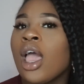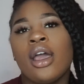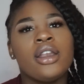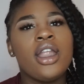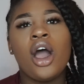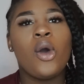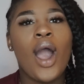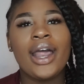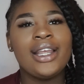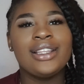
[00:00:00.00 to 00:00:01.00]
No,
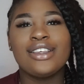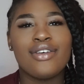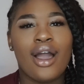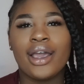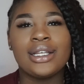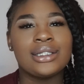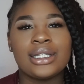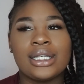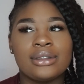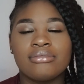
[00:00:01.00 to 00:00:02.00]
I didn't leave out
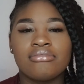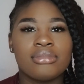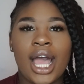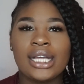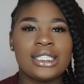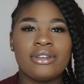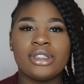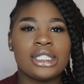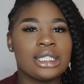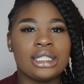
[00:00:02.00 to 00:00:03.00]
anything. I
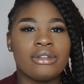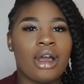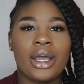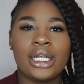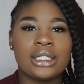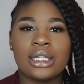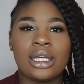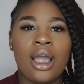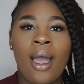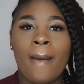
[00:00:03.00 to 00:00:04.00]
definitely didn't leave out anything.